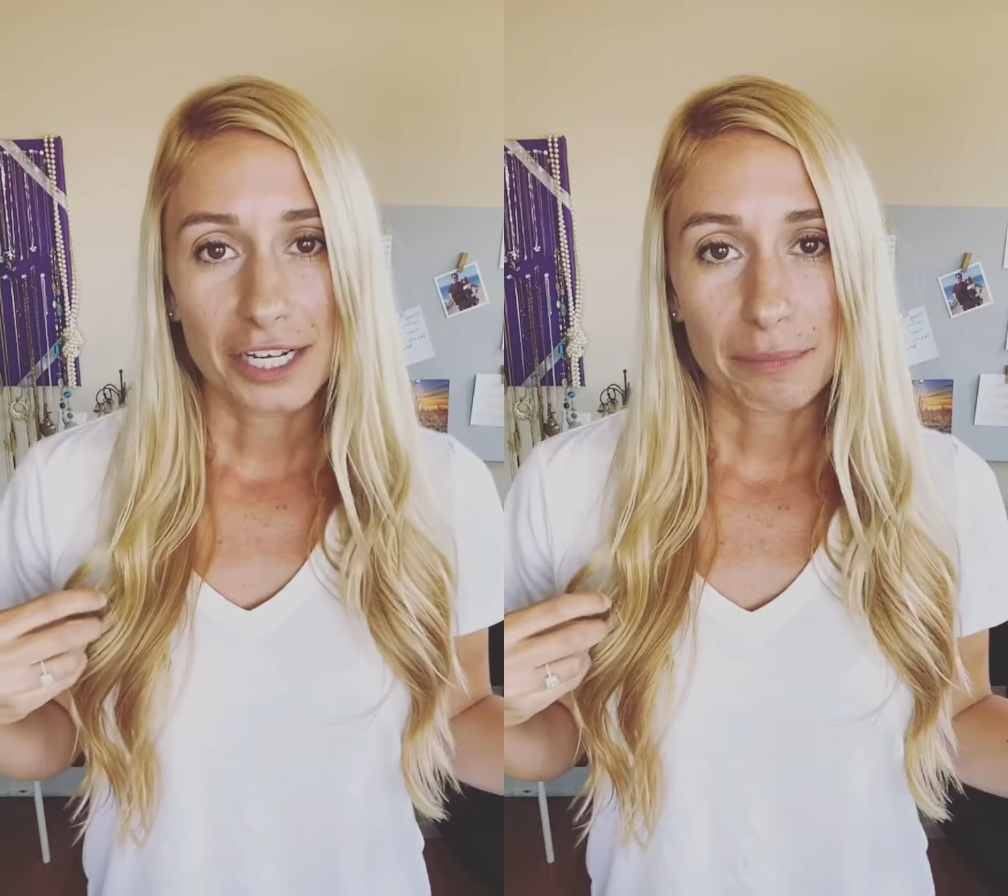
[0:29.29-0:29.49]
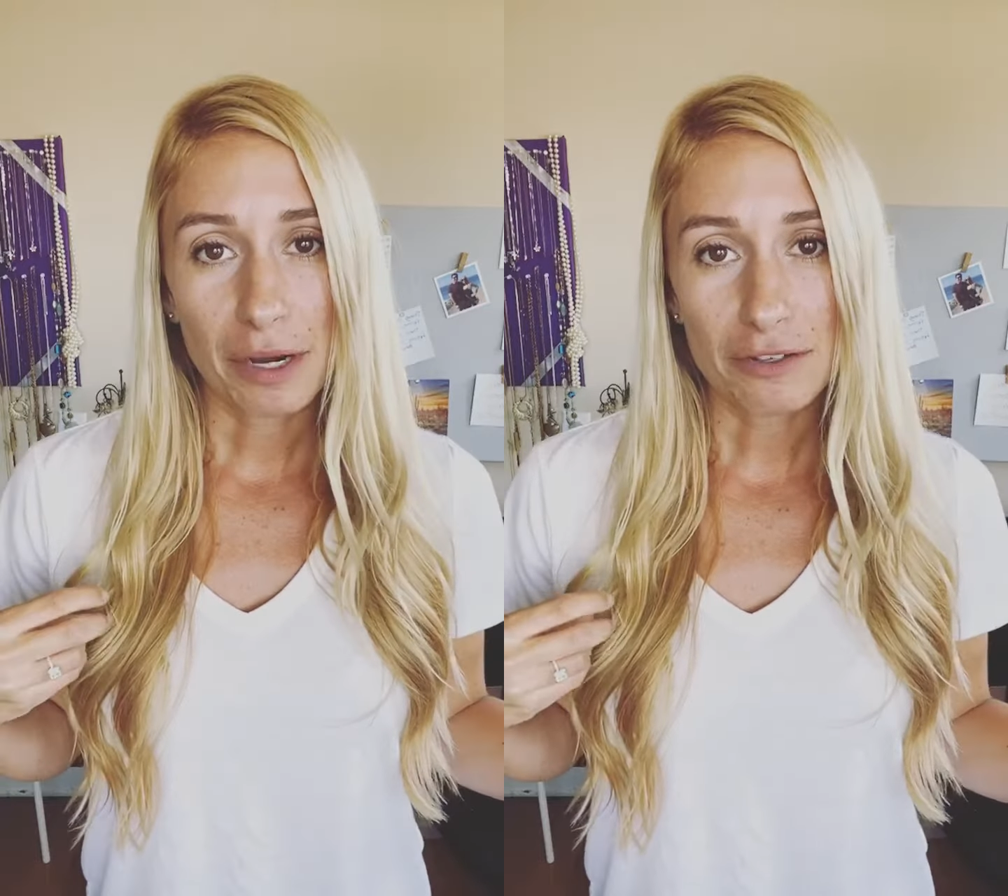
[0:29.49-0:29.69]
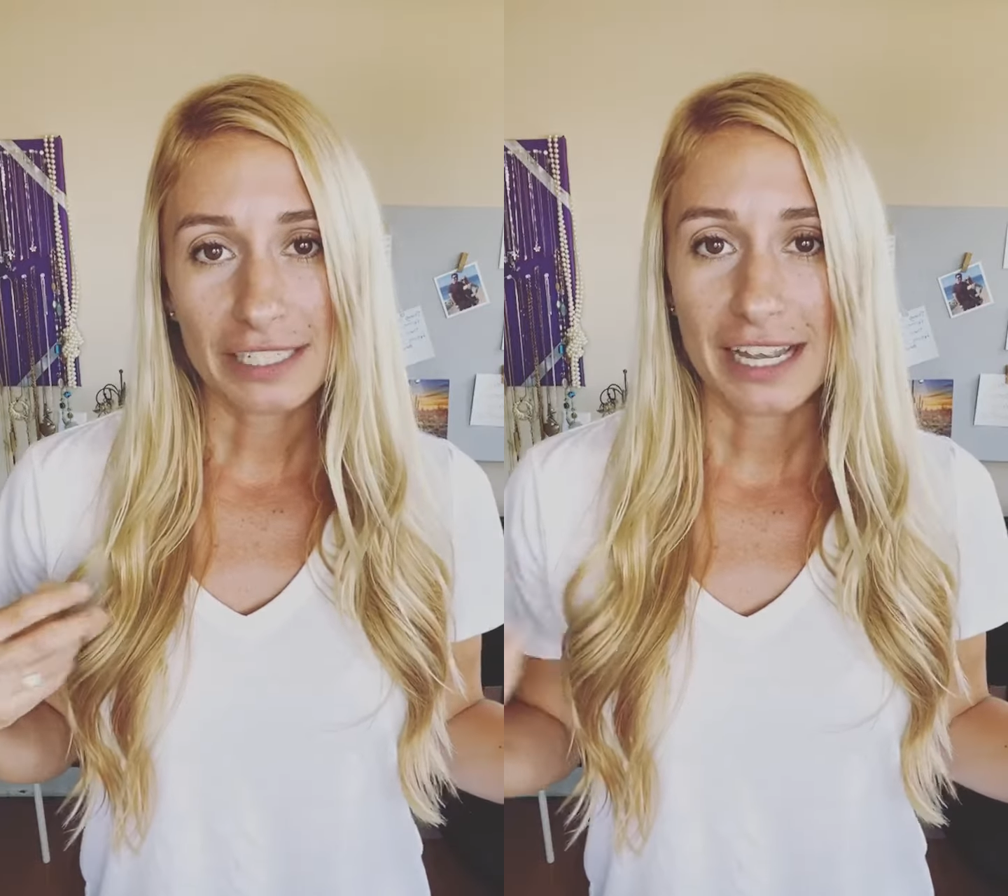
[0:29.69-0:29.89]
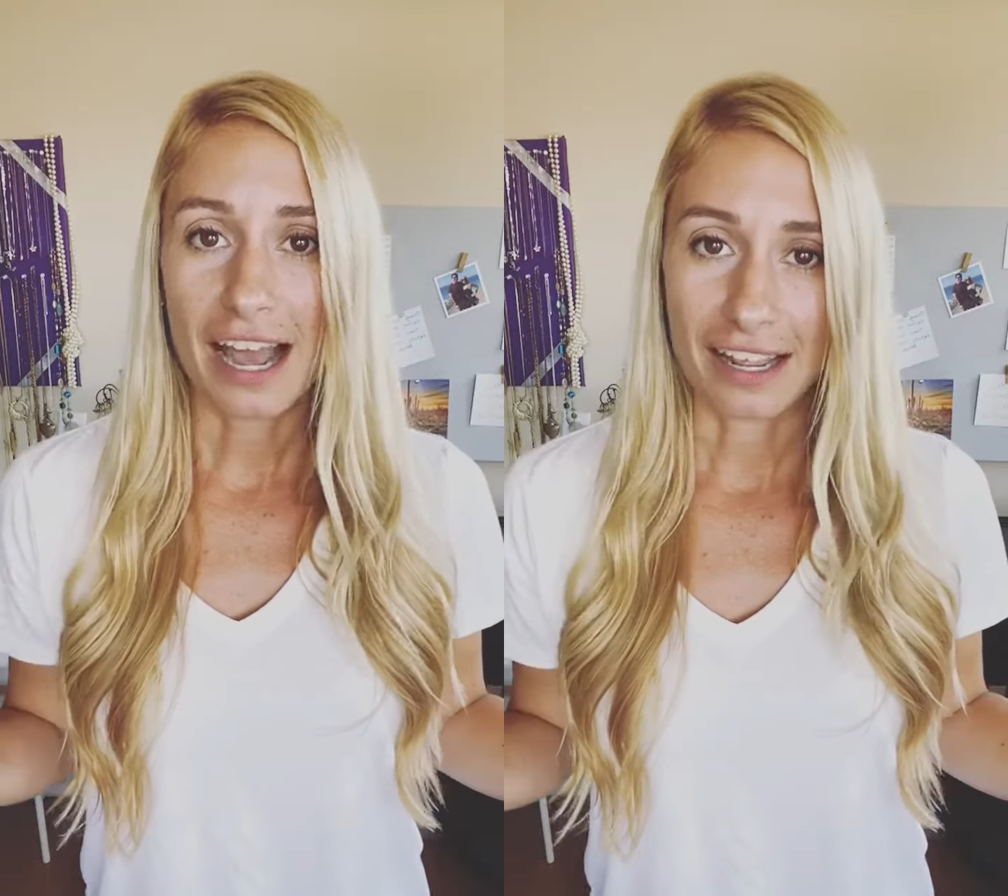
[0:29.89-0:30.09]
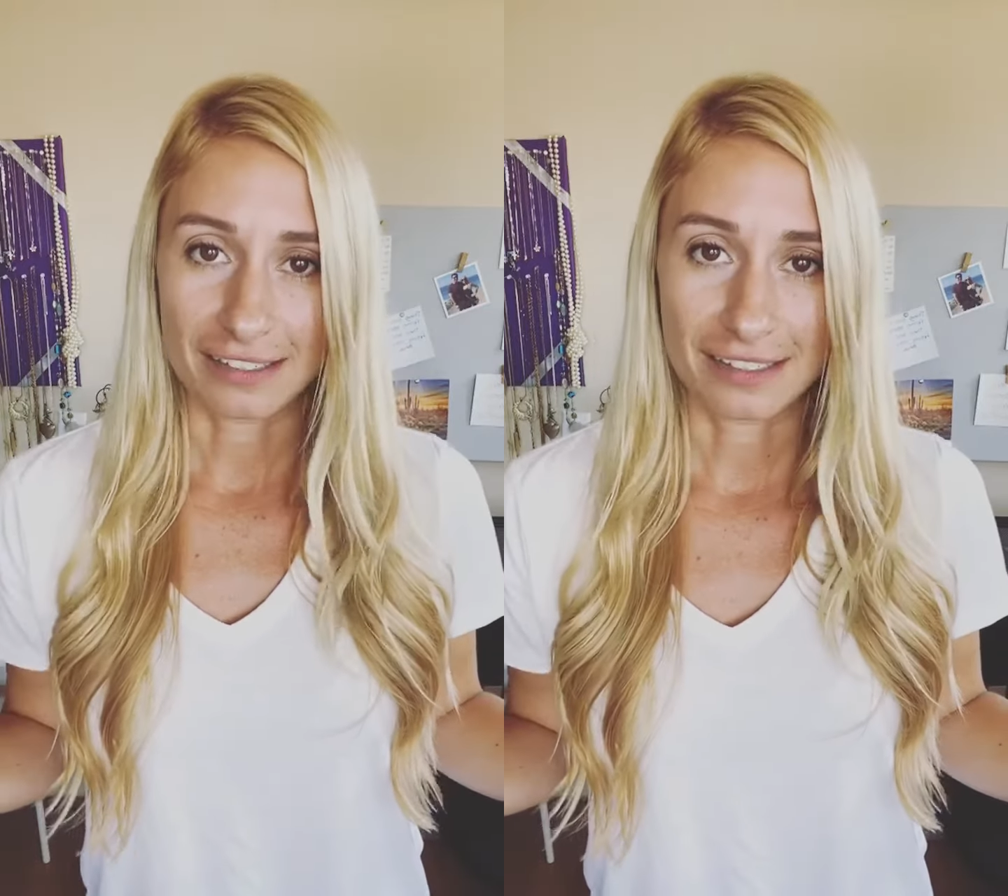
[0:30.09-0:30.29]
pros and
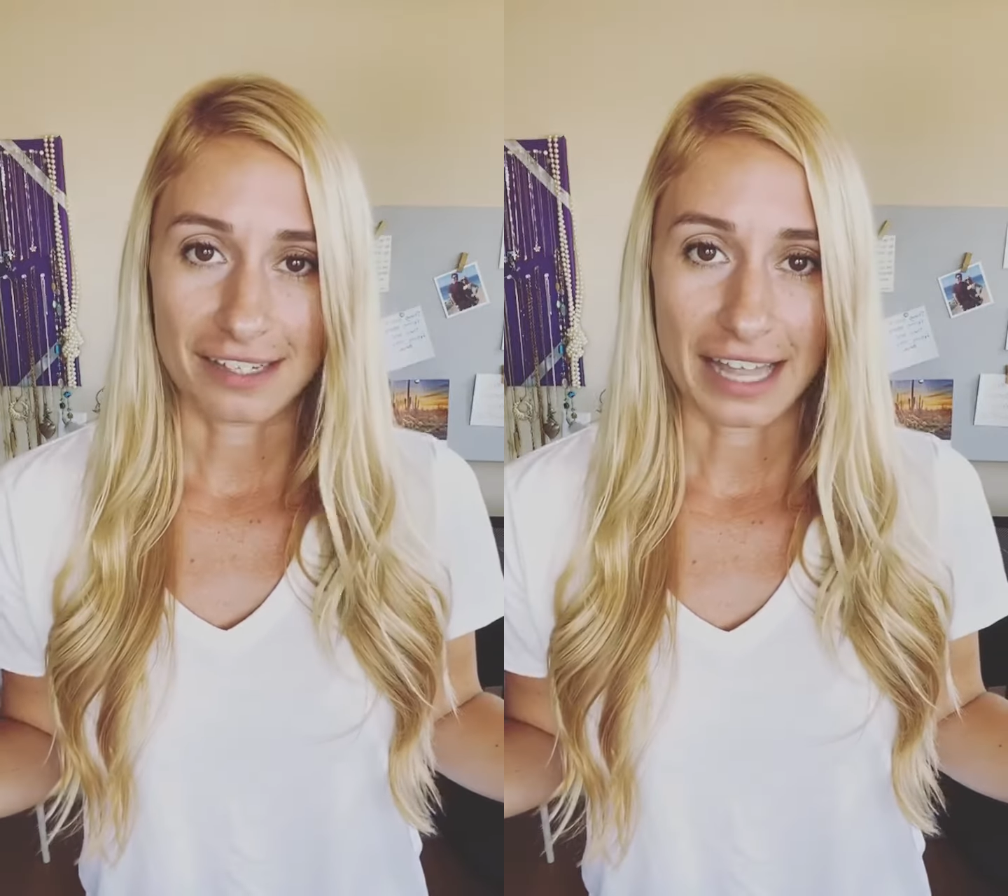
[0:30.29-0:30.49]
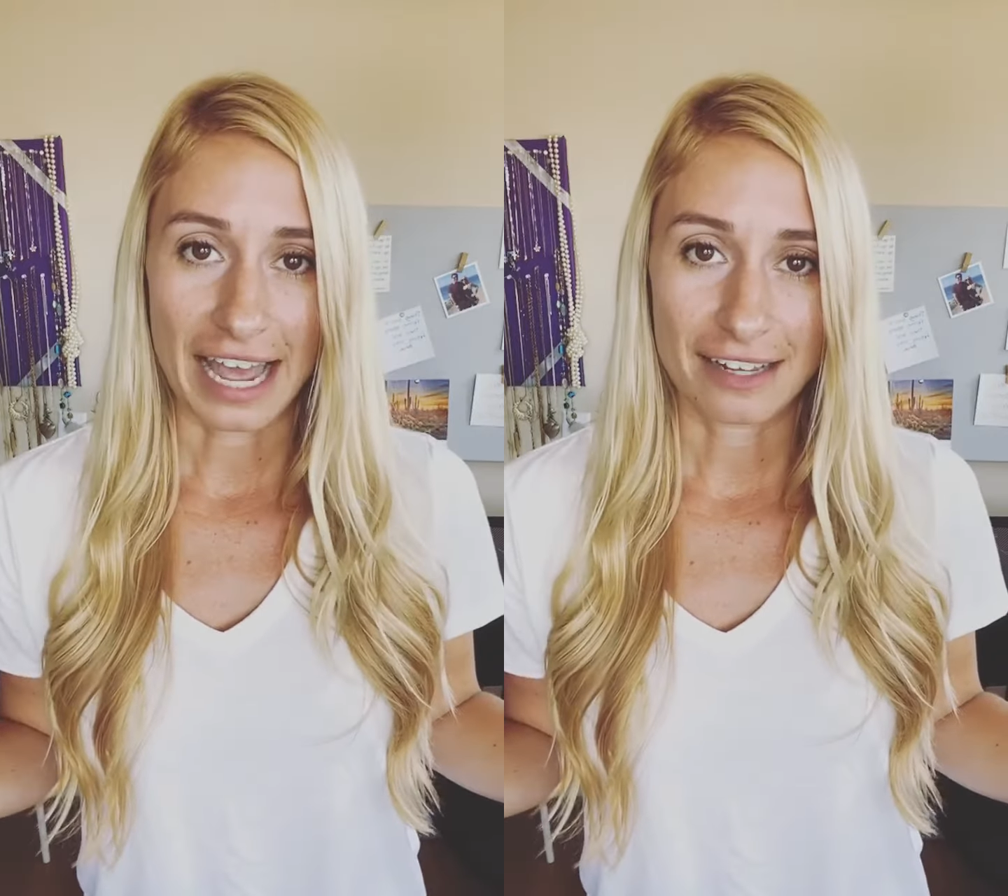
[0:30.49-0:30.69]
cons to that.